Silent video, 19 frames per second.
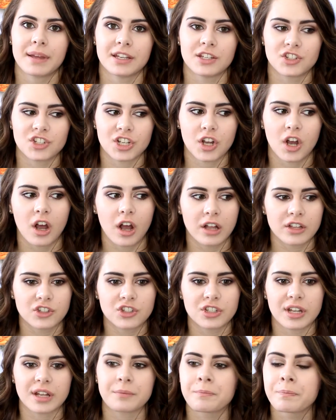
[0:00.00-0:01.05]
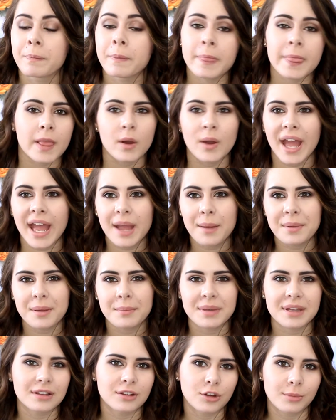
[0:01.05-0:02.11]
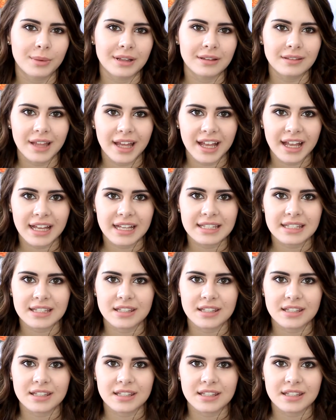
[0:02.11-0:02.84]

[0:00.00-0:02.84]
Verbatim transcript: and she called and she's like, oh, hey, I'm gonna be a little bit late.